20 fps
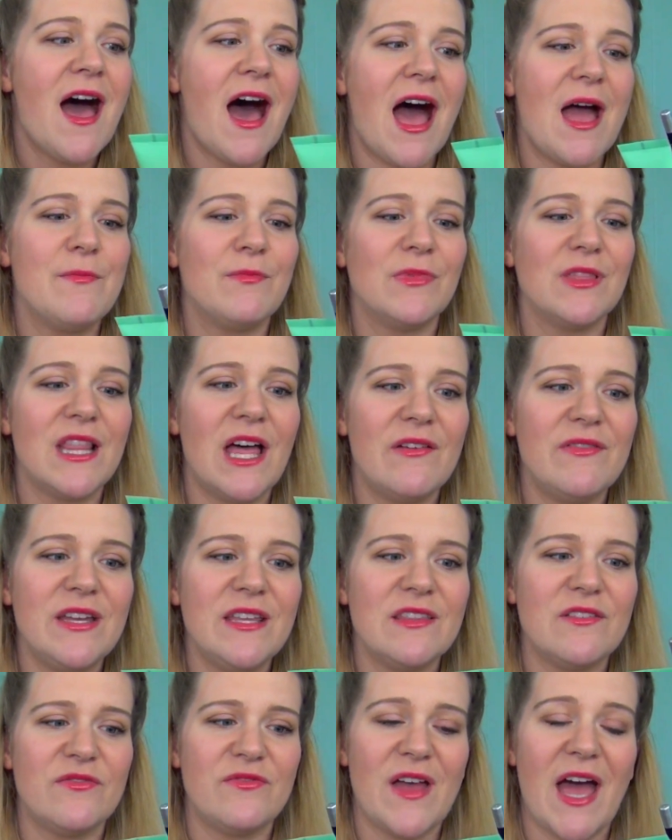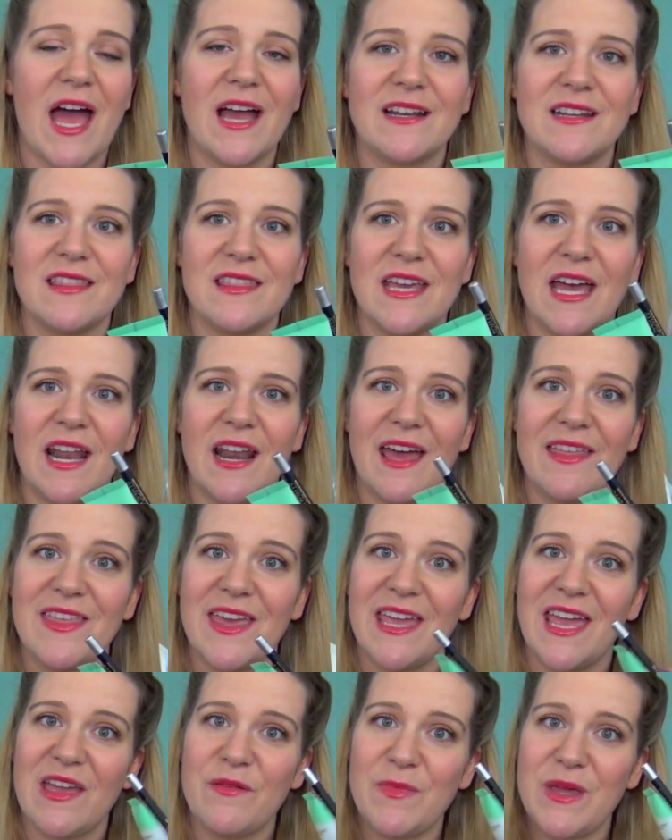I'm loving the fact that
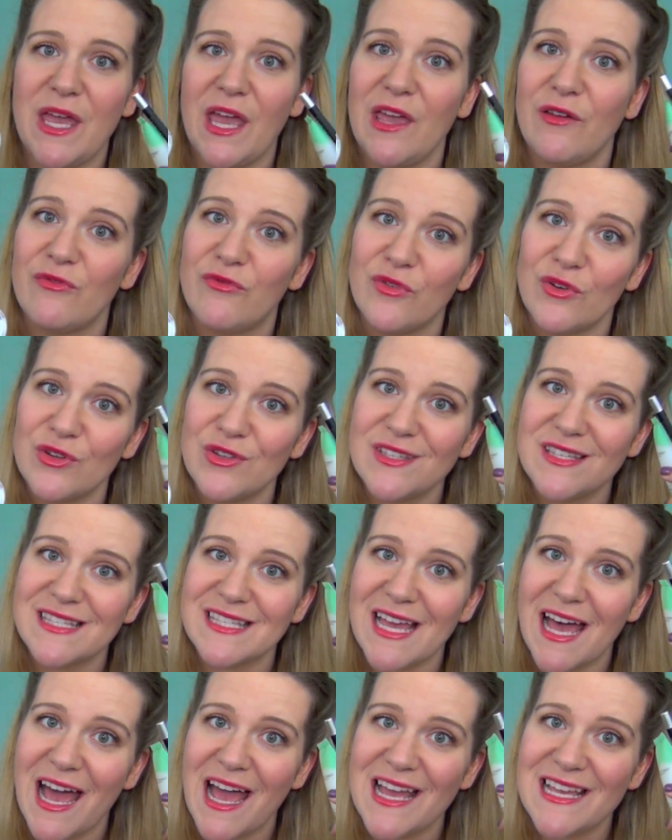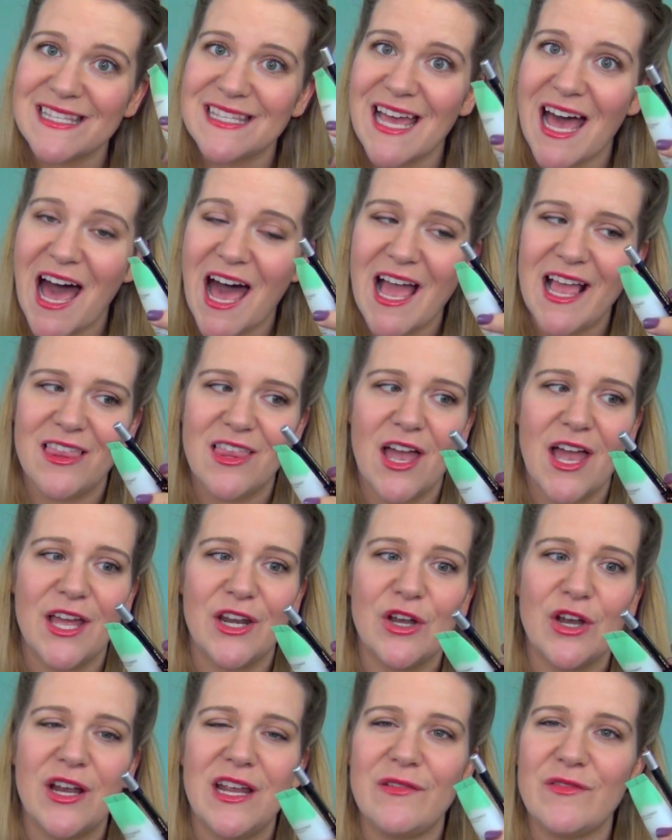they gave me a full-size
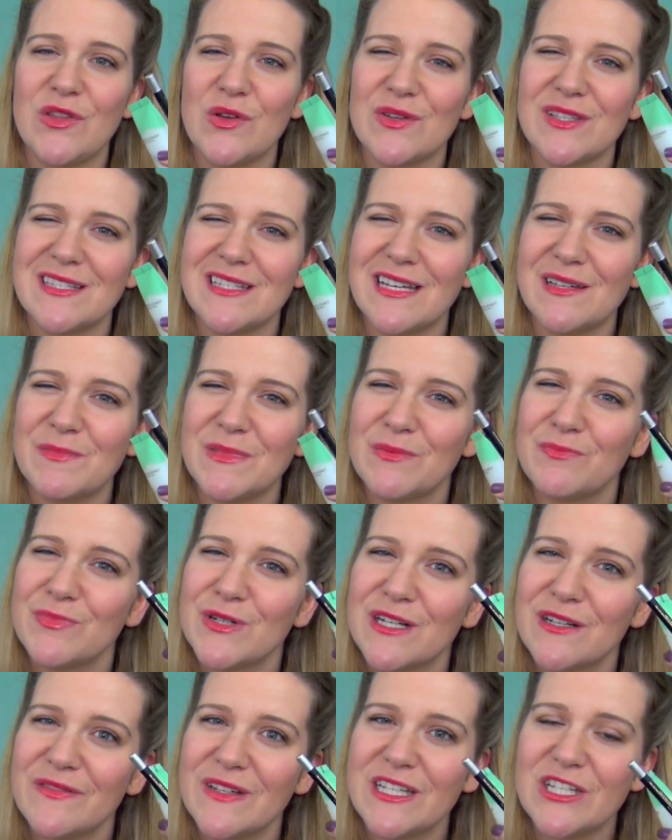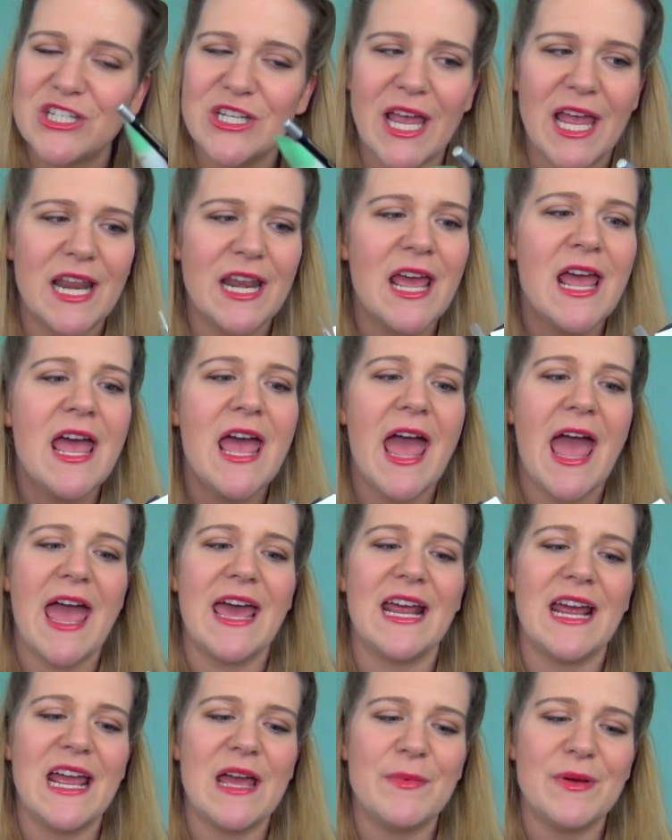eyeliner, even though it's not my perfect shade,
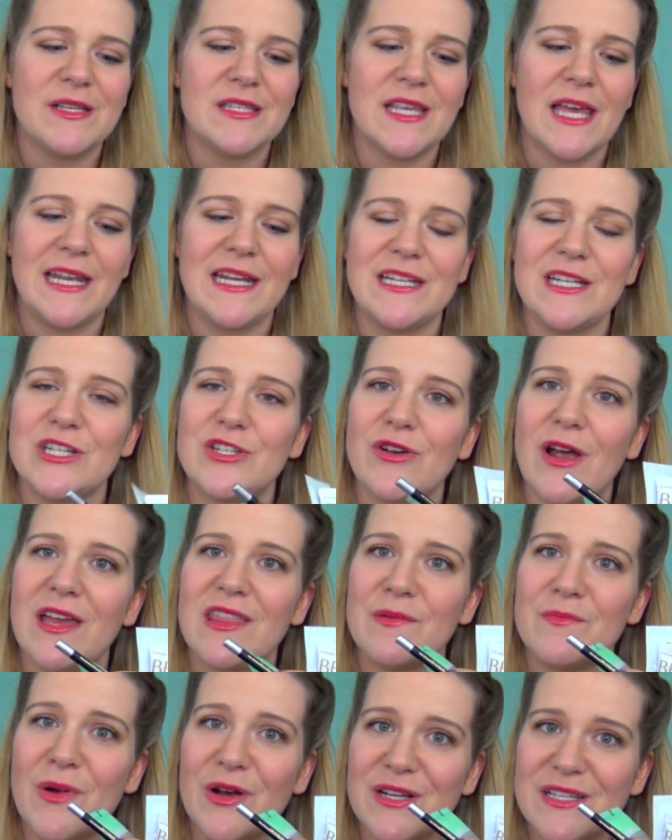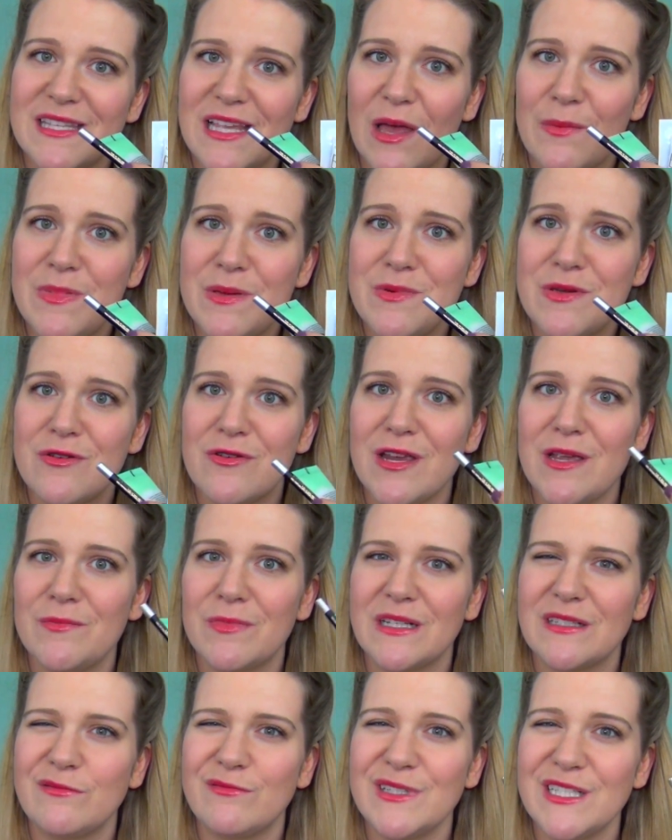and I am excited to try the Marcelle BB cream,
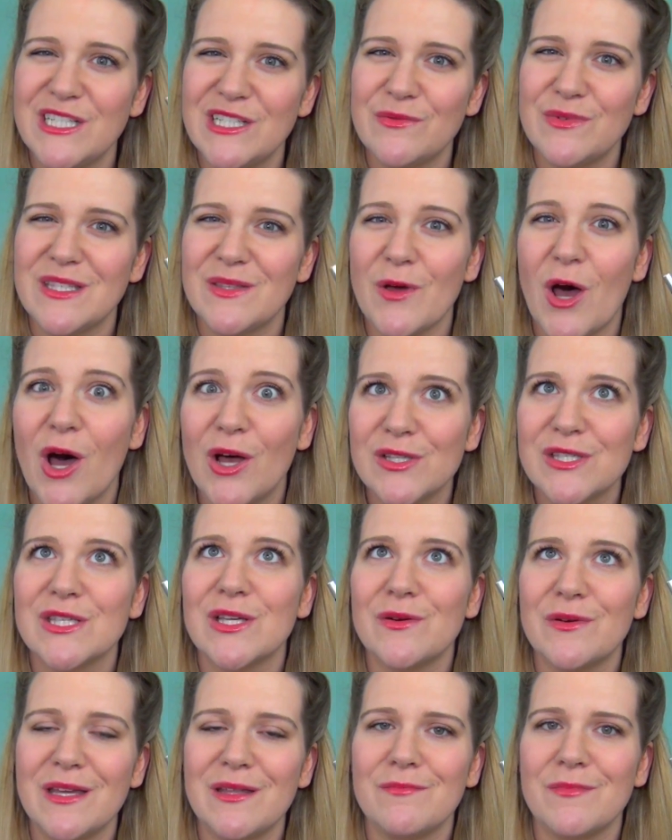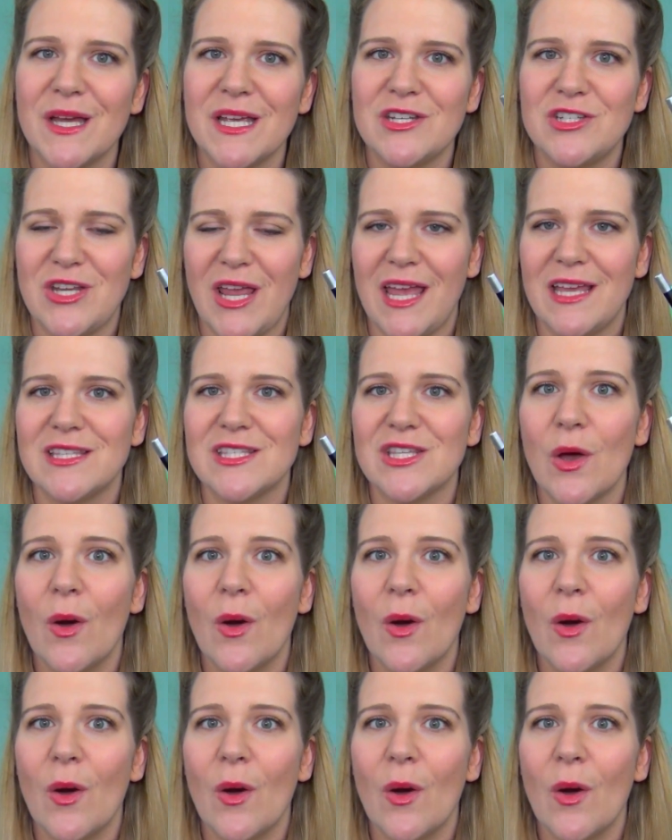but I wish it was also in my shade.